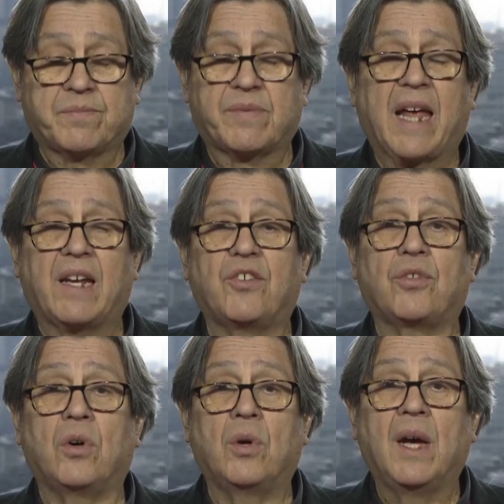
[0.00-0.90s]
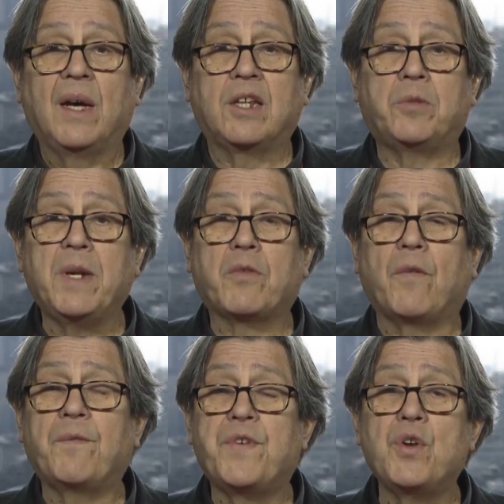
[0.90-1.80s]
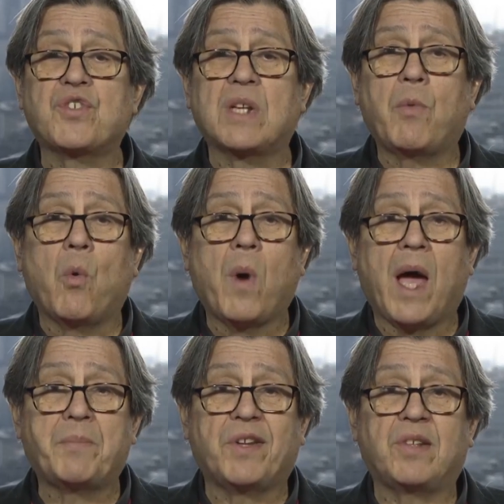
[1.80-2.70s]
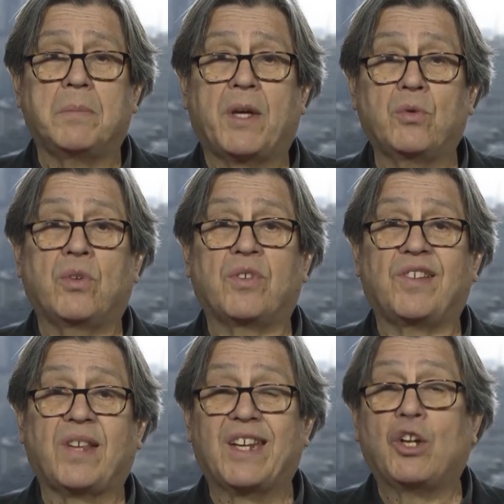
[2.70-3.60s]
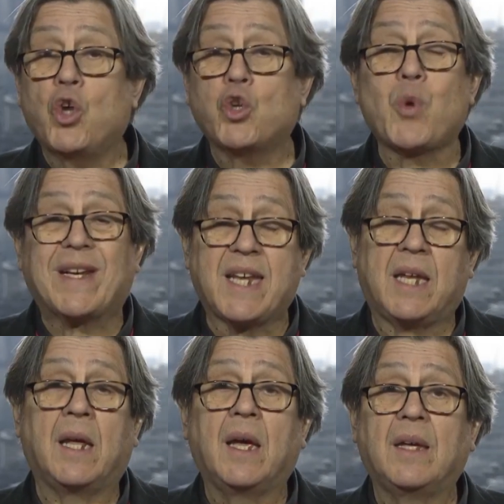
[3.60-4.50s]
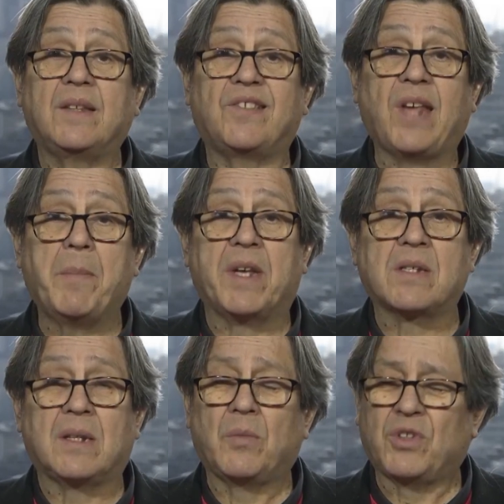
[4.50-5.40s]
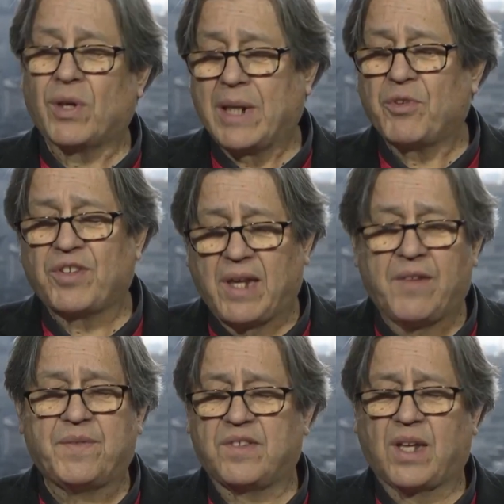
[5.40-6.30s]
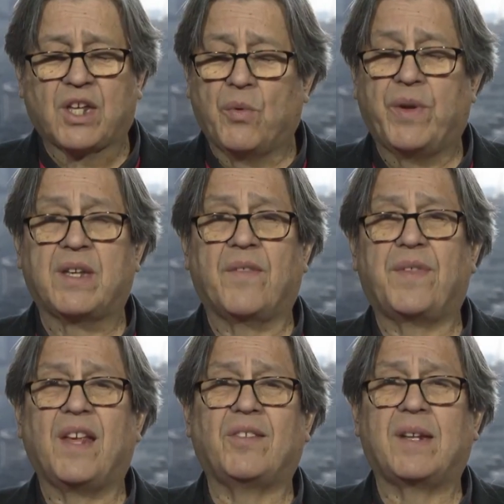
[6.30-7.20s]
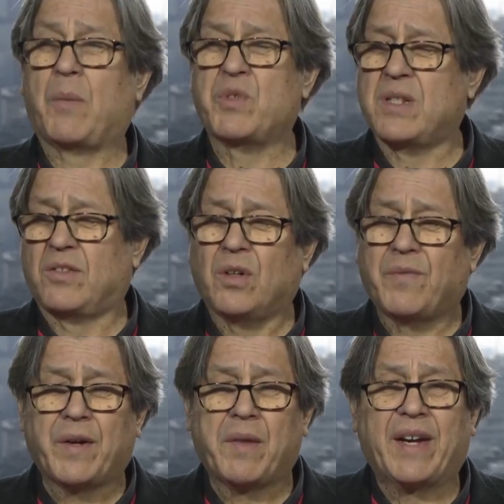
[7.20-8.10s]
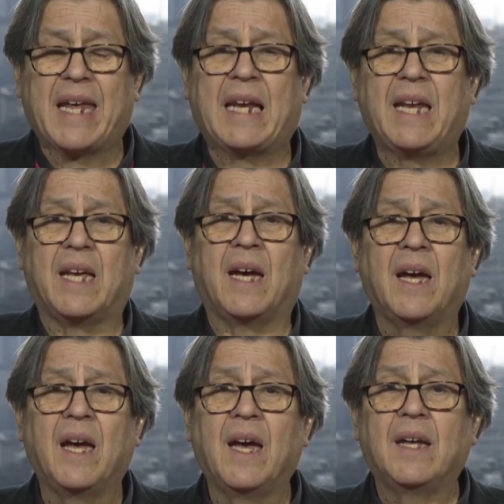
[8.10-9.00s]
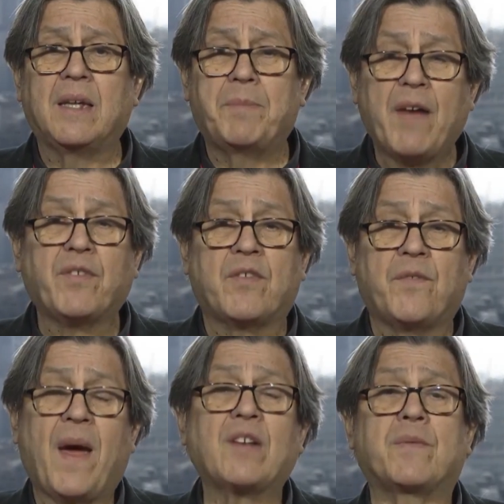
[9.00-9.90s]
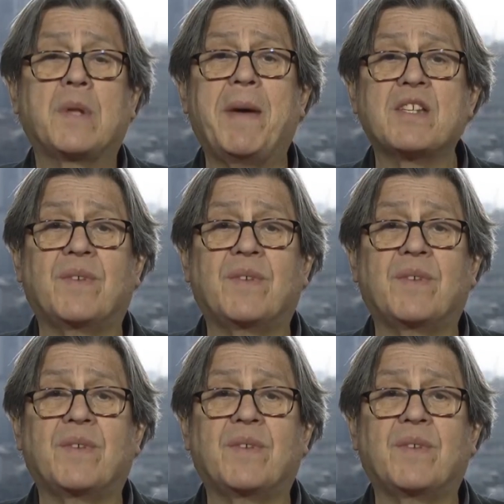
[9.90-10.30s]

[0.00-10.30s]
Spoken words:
rightly so, there's been a confusion about why President Maduro decided not to attend the summit. They were talking about security and things like that, which is not very, very clear. The fact of the matter